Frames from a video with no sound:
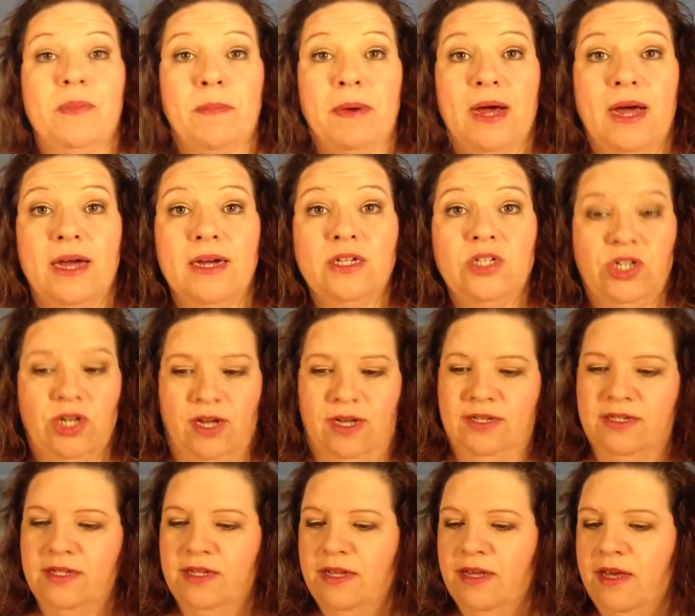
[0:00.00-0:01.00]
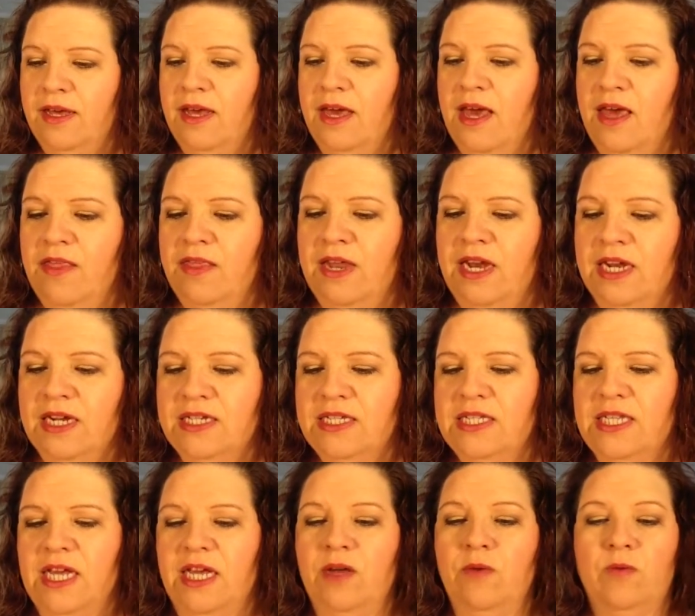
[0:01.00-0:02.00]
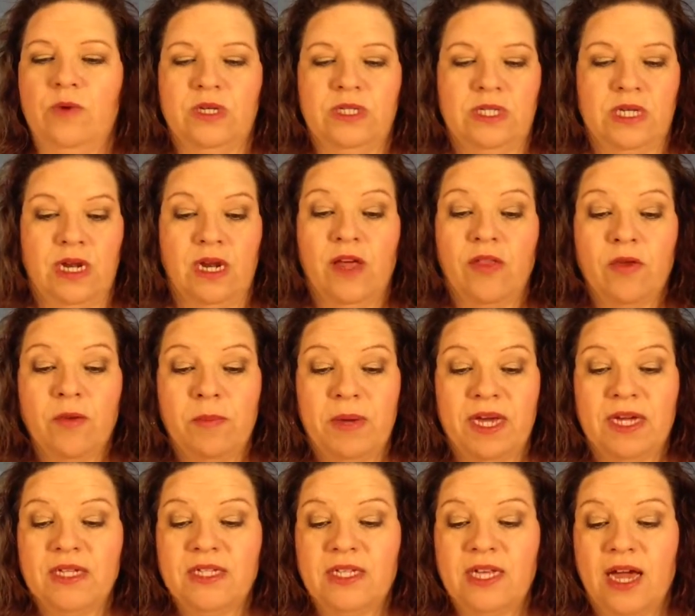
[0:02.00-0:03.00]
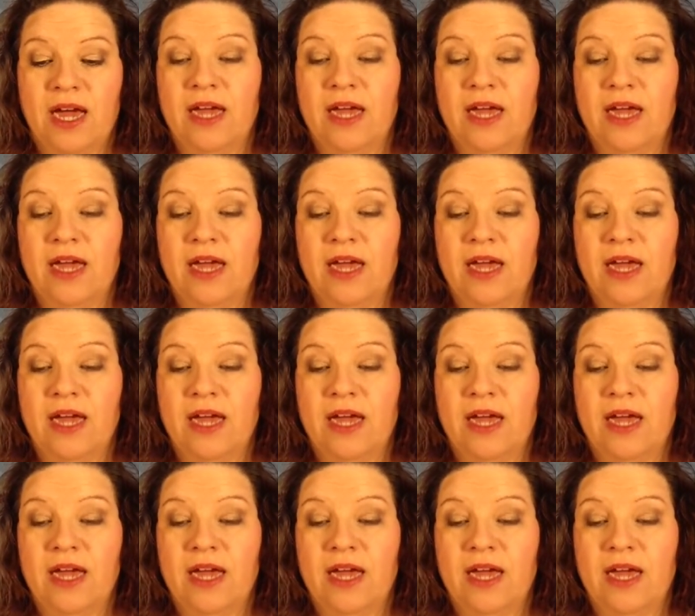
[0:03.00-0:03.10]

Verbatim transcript: the box yet. The next thing was another Pixi